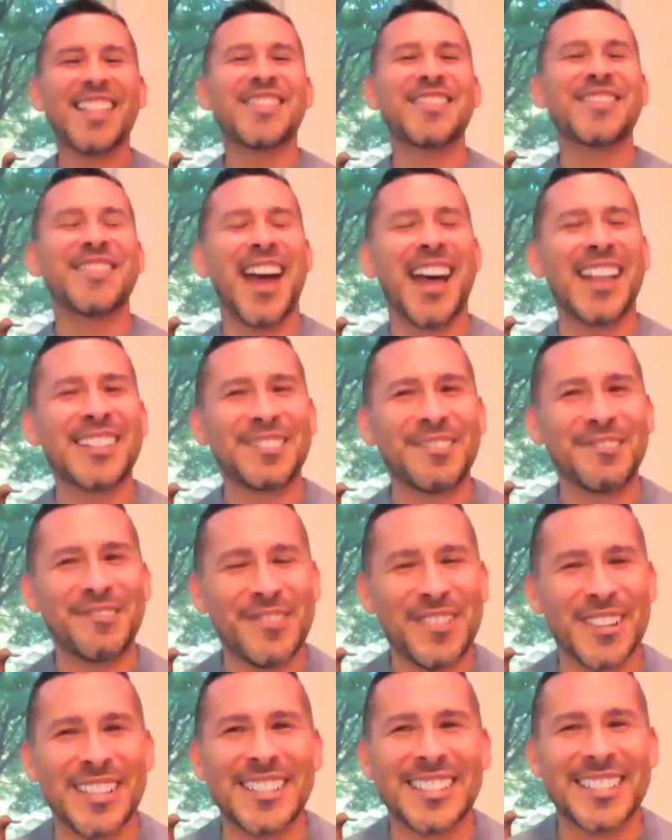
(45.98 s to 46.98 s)
That's
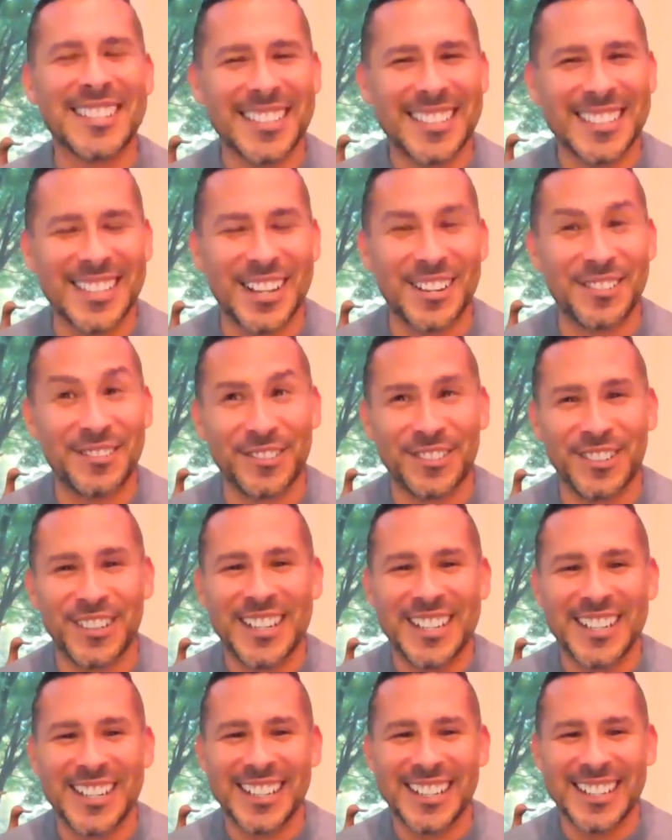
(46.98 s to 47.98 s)
what's
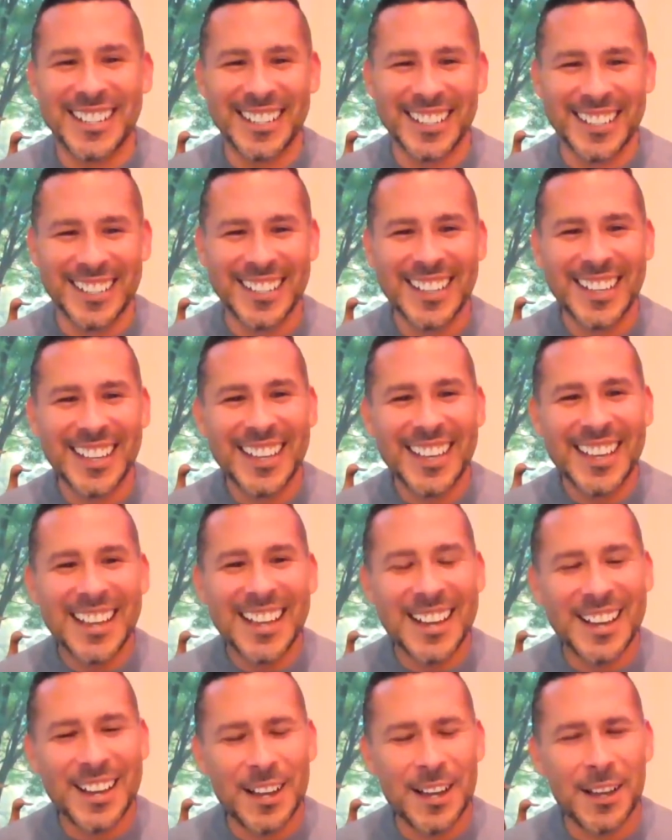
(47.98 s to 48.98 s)
different.
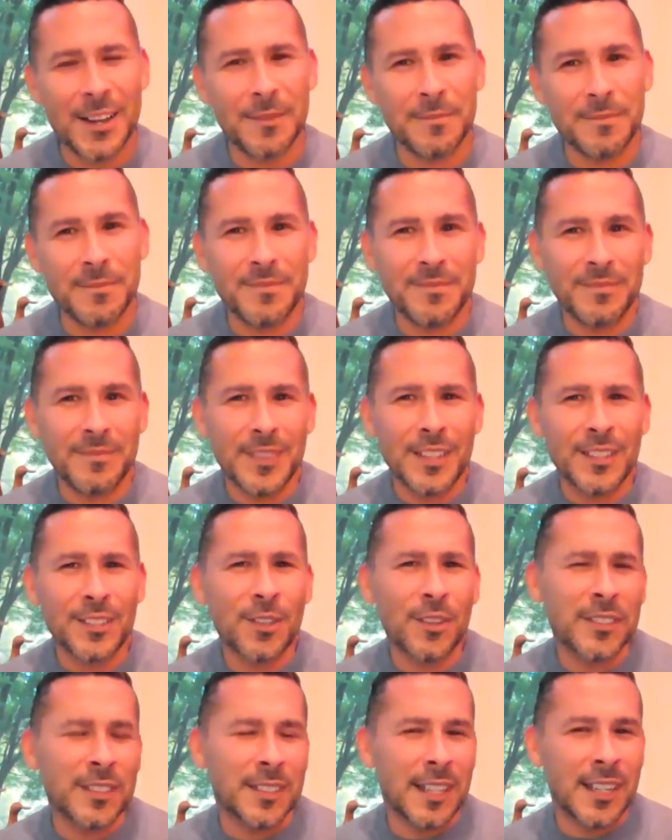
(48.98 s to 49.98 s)

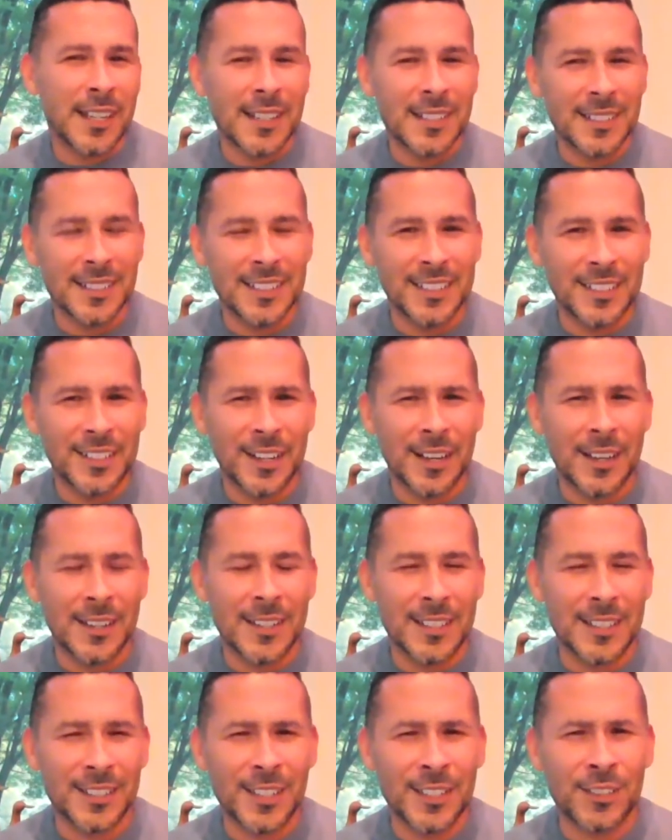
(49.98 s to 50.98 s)
So then, you know,
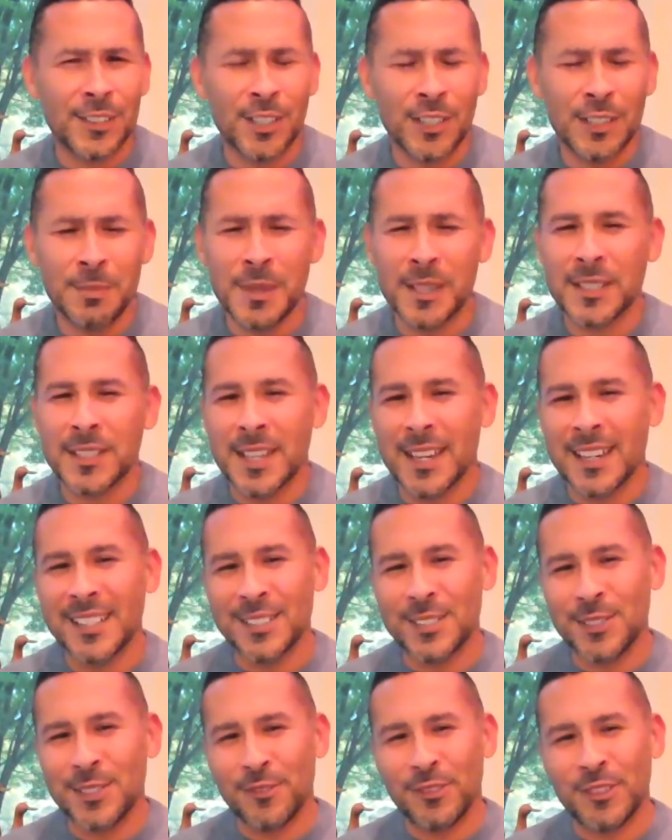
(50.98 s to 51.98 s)
it took me a
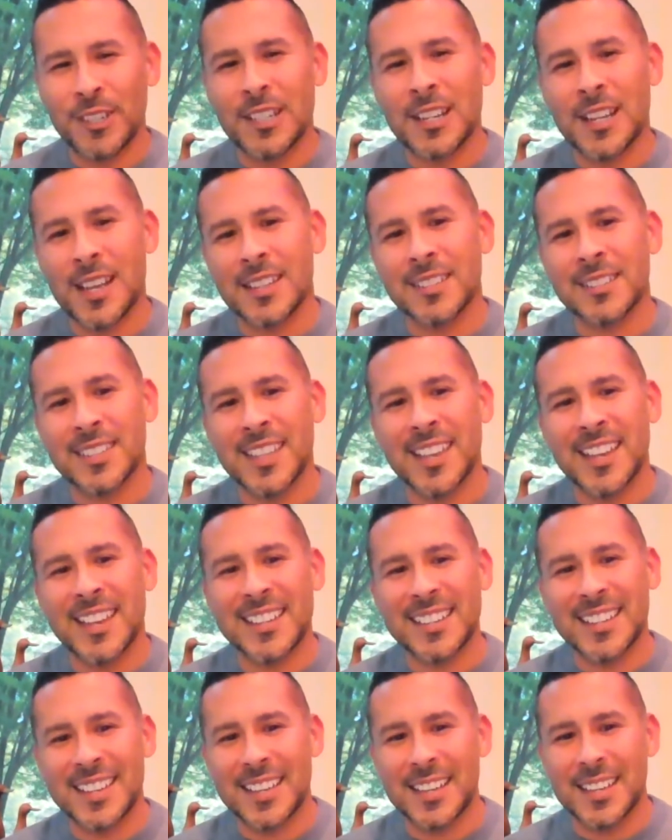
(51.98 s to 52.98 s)
second to realize
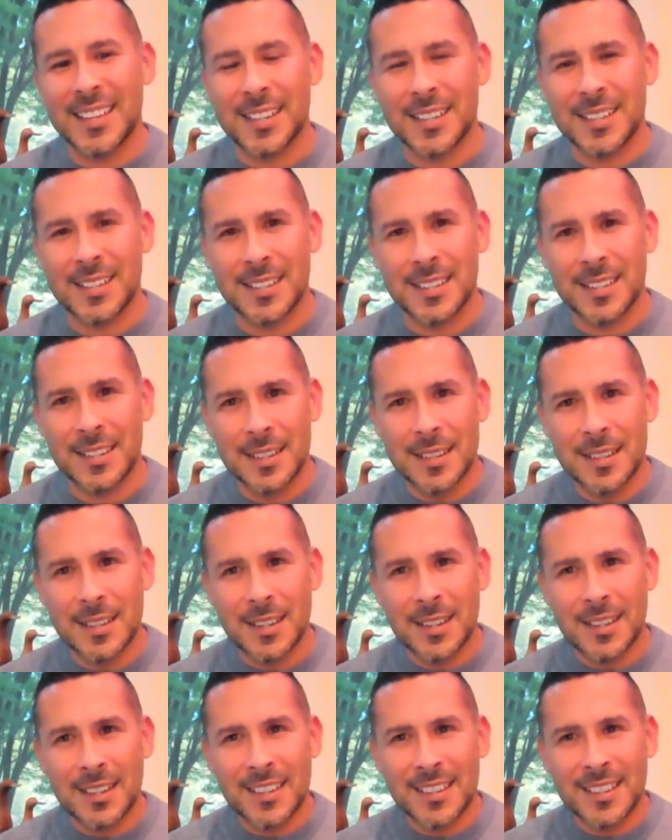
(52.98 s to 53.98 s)
that, and
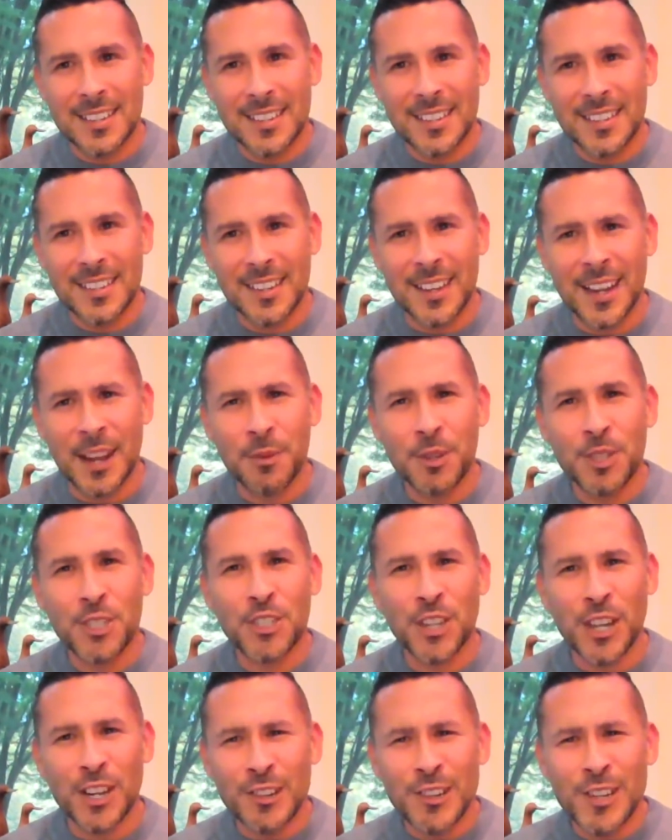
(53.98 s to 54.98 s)
I was
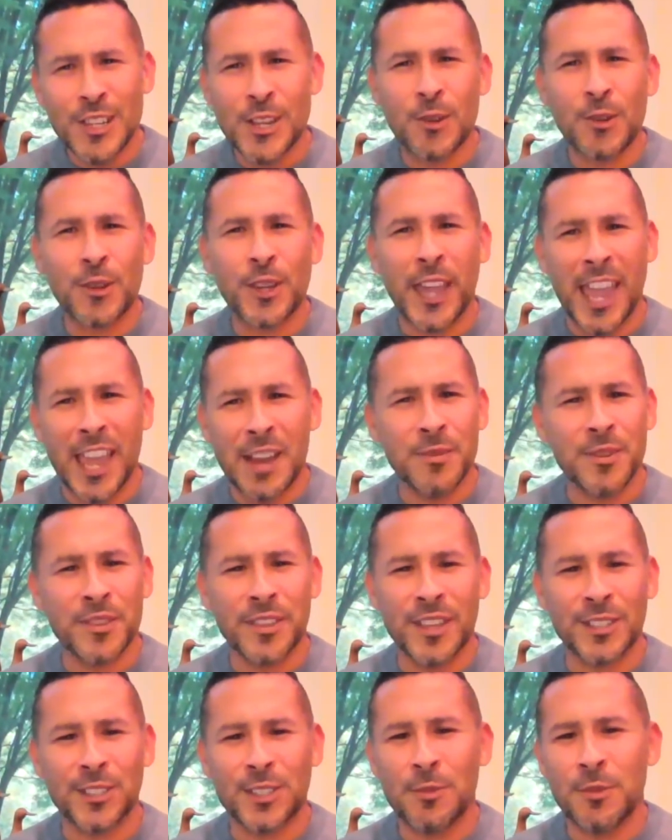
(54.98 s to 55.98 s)
generally okay with
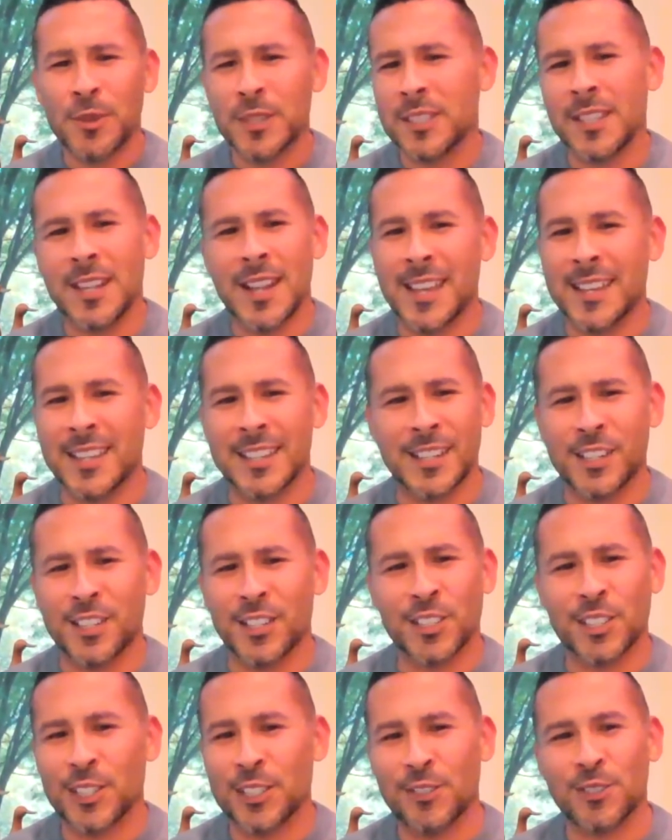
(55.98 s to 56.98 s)
this. It wasn't like an
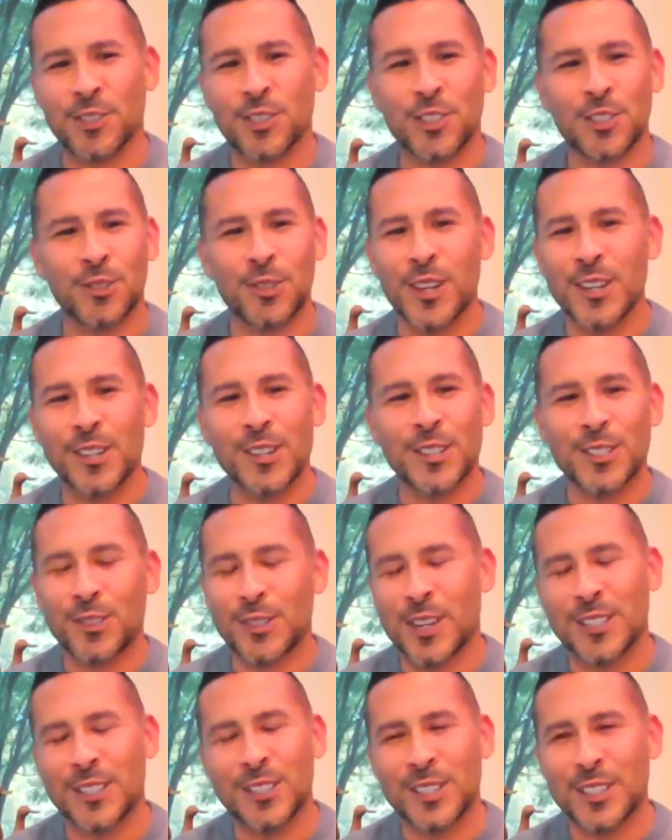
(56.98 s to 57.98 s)
internal struggle
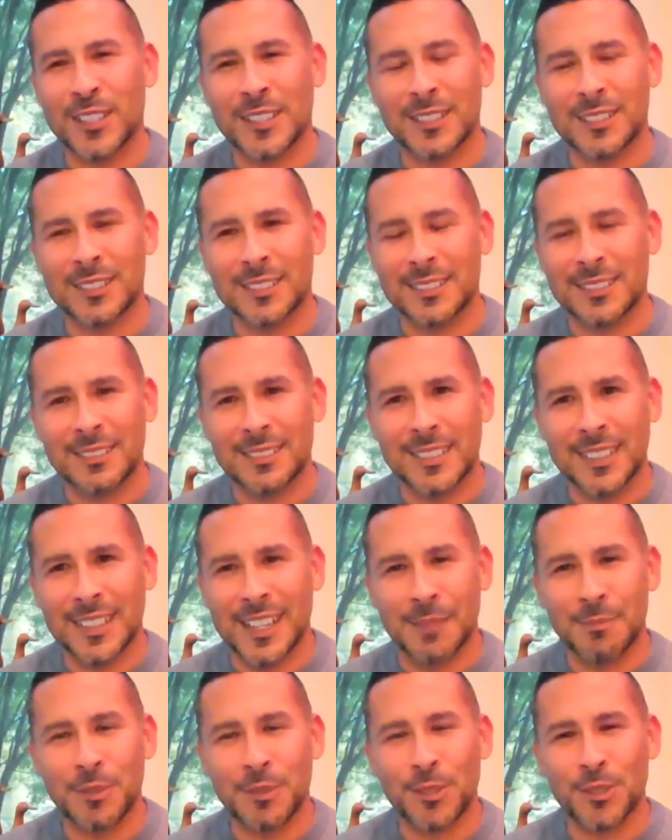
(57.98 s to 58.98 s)
trying to
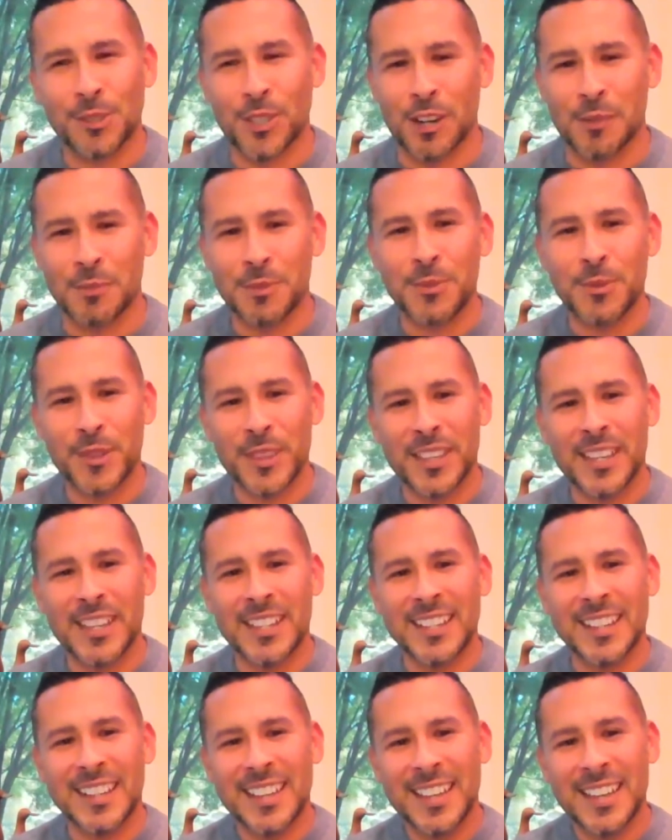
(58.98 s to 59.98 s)
come to terms with
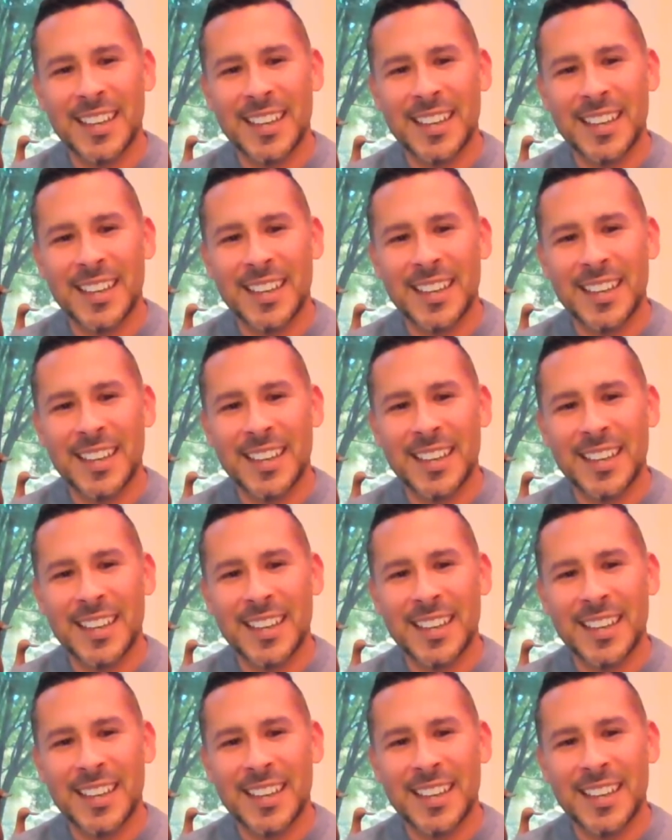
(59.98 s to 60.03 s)
it.